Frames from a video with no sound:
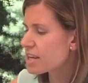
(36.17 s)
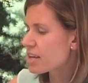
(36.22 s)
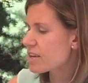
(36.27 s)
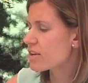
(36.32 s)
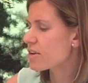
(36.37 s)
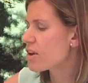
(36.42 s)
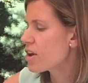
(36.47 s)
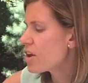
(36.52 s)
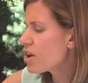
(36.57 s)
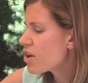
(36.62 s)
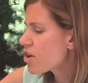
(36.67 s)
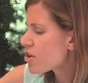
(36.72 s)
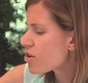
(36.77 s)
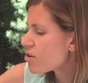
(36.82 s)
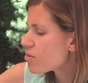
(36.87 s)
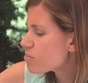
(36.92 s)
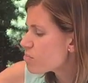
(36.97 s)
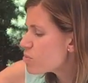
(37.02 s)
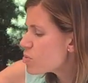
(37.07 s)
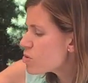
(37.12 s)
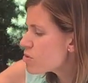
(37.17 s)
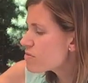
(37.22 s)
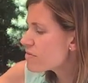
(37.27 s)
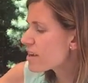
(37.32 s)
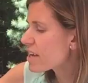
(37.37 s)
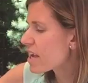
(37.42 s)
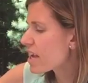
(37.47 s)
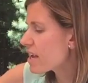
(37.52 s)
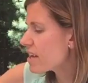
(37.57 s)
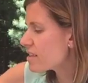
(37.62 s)
and you're
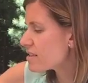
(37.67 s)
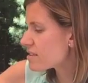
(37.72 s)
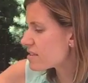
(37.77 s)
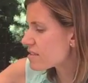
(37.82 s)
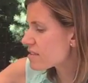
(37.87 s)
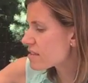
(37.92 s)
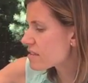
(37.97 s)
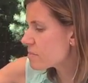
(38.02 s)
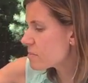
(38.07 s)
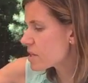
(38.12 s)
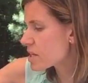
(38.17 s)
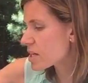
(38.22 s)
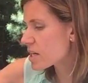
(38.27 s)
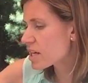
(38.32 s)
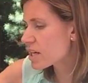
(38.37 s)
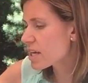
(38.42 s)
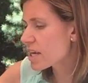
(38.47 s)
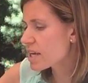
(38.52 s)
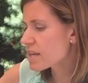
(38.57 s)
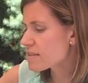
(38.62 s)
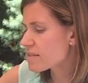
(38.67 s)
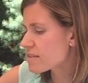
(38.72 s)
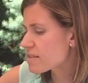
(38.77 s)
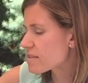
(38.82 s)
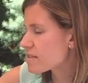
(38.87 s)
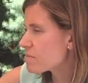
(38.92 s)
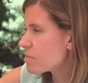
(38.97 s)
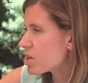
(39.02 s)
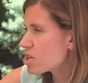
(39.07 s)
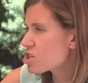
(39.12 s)
moving it and smearing it and
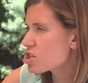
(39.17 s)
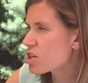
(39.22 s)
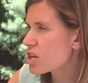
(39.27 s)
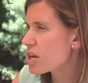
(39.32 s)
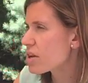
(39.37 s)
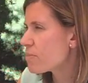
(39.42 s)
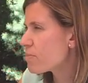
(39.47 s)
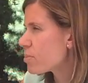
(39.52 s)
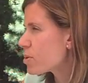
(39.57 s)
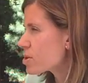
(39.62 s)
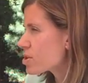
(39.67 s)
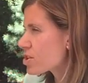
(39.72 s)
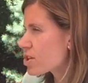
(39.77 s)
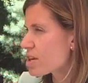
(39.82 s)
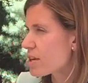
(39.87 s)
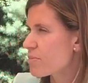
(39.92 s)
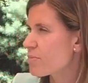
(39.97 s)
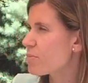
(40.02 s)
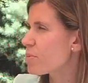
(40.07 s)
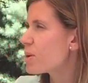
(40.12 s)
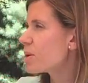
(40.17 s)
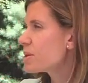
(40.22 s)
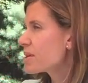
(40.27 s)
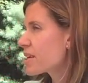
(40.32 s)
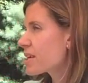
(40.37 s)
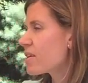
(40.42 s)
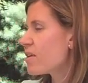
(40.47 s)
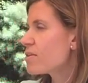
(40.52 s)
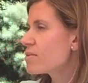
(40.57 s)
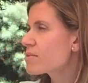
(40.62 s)
smudging it and pushing it and pulling
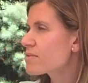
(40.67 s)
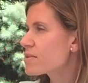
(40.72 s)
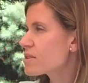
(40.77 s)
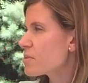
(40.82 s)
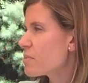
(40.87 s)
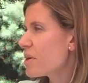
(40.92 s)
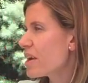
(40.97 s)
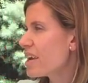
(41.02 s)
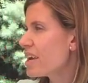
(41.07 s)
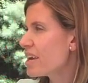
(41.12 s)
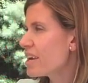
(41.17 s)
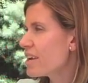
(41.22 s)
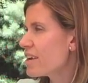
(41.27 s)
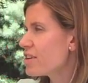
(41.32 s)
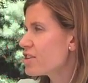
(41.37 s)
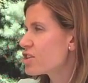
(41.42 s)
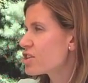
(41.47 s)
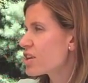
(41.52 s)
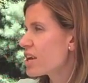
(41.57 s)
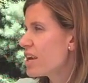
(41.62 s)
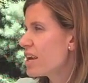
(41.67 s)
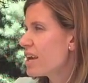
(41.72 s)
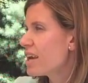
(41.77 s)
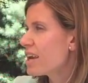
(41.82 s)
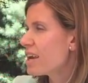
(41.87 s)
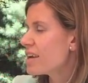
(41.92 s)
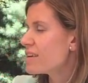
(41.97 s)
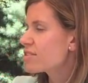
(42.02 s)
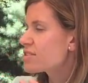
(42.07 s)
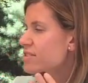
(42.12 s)
it all over the page.
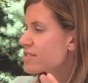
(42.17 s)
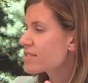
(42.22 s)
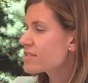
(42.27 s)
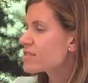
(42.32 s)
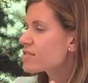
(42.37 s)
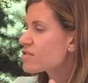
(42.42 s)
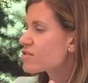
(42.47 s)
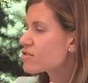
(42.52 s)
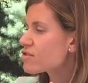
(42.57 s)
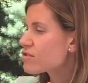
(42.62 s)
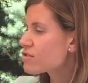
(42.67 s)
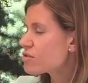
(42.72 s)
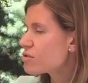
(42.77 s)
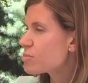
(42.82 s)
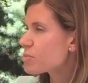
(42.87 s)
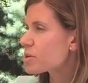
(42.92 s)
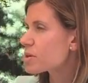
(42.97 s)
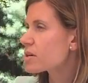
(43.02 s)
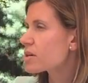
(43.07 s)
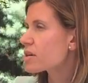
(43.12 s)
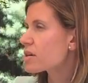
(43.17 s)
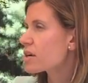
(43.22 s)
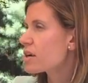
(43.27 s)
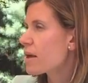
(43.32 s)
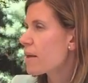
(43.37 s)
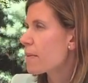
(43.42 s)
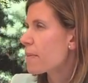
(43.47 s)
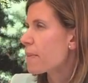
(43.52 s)
It's just this super